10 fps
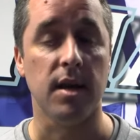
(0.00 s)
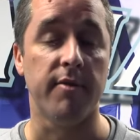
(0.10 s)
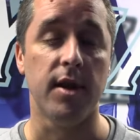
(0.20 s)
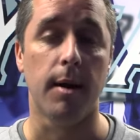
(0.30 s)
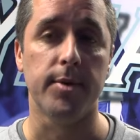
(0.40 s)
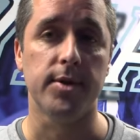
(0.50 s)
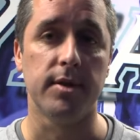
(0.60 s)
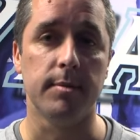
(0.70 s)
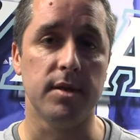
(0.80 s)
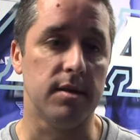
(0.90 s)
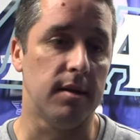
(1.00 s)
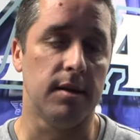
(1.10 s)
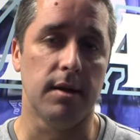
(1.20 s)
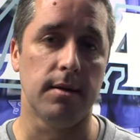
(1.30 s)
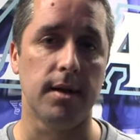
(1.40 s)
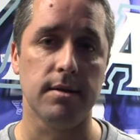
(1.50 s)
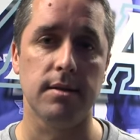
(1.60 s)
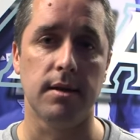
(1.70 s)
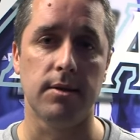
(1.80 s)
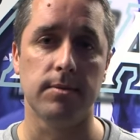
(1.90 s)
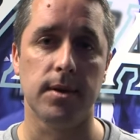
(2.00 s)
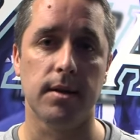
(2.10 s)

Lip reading: have the opportunity to be sitting here as, you know,